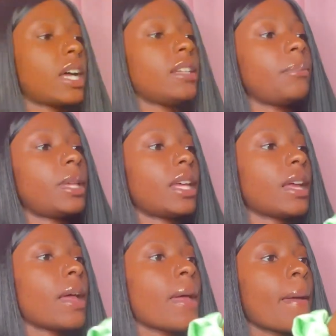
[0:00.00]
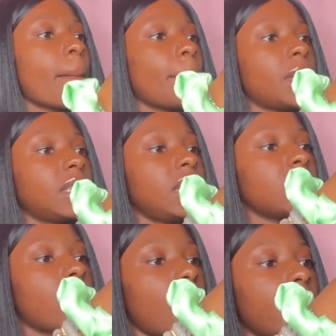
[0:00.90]
of big. But
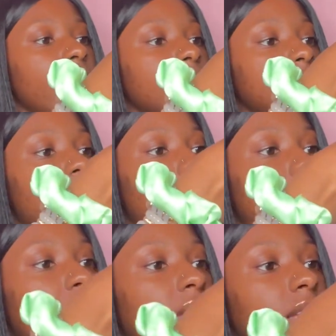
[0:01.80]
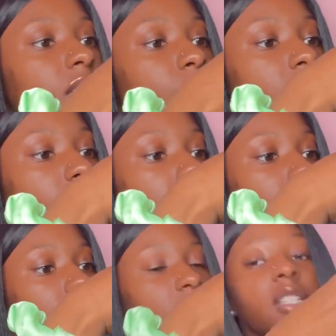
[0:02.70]
these are a size, what size are
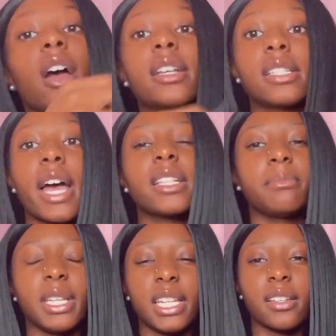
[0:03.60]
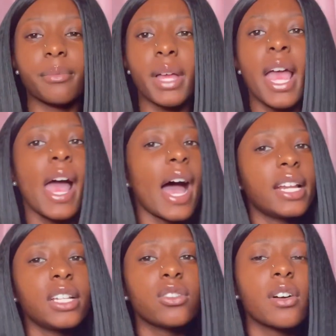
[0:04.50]
these? These are a size medium. I
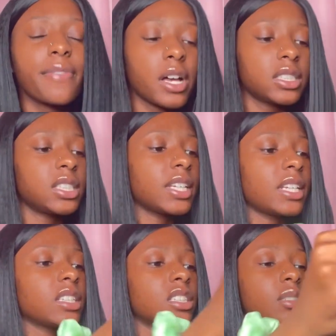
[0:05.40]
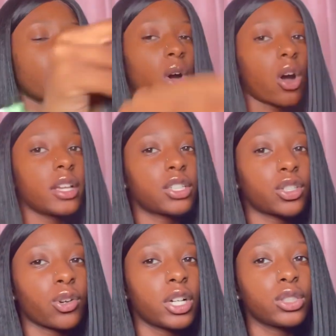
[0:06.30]
didn't know if I should get a small in
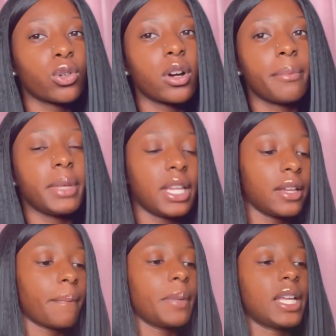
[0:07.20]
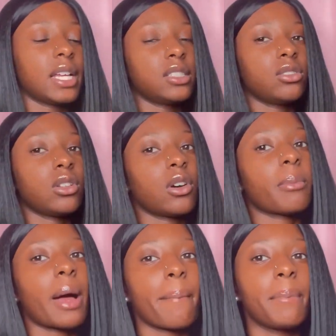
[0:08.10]
shorts or a medium because, you know,
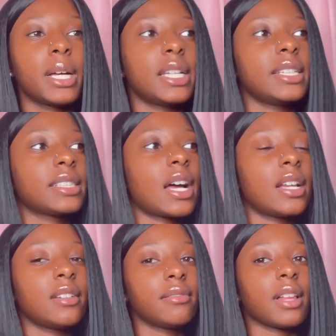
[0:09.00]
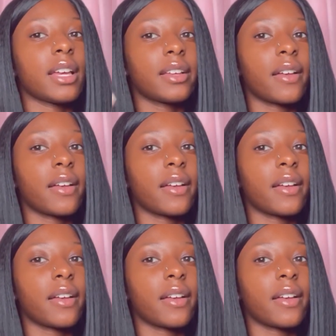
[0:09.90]
my butt is kind of like,